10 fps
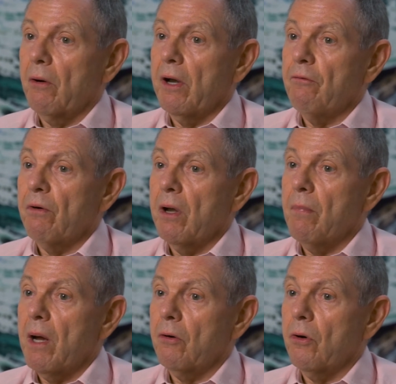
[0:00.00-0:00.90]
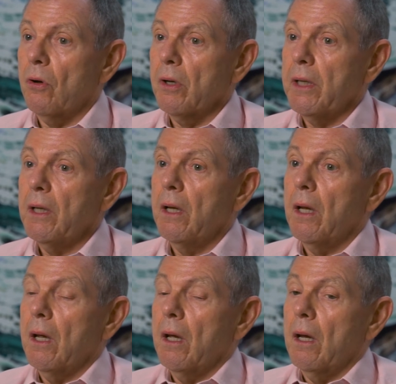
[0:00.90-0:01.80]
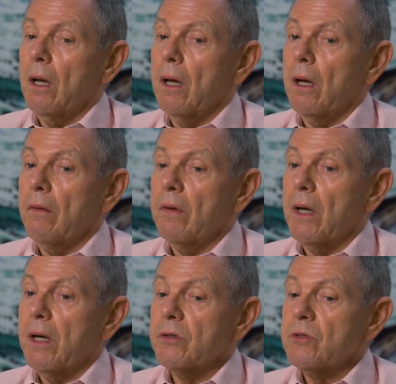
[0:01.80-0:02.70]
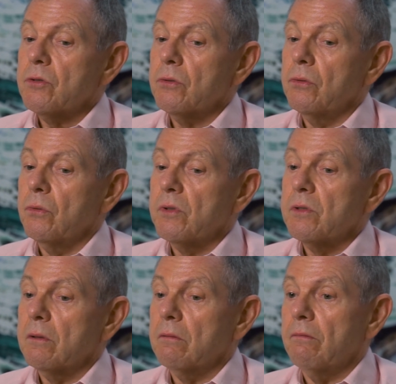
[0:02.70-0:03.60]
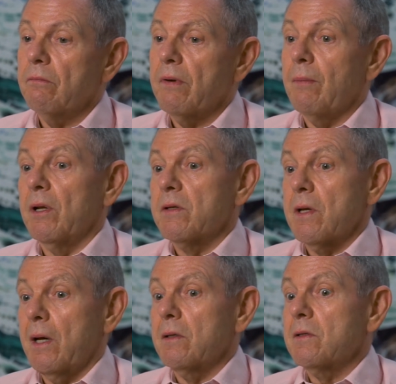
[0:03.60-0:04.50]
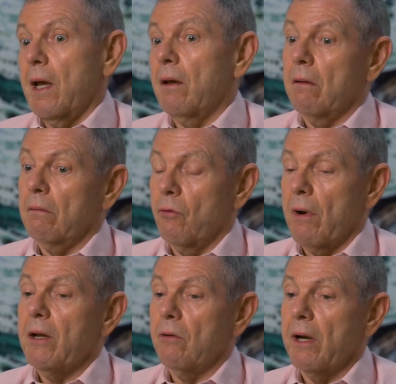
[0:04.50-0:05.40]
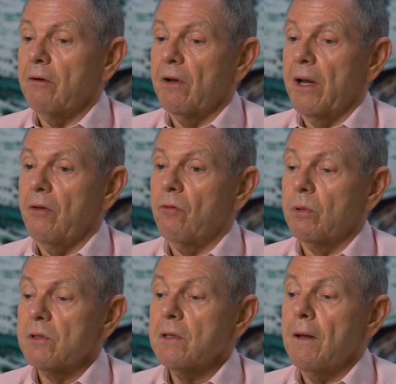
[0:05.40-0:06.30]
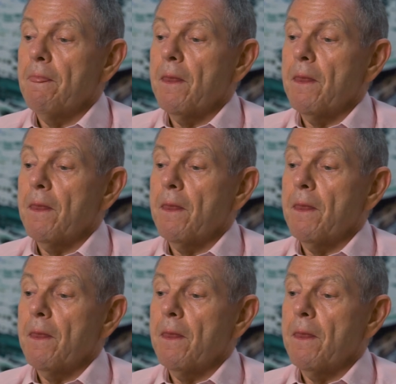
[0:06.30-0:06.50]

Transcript: great friend Margaret Olley, the artist who was a fabulous artist and a great, great philanthropist.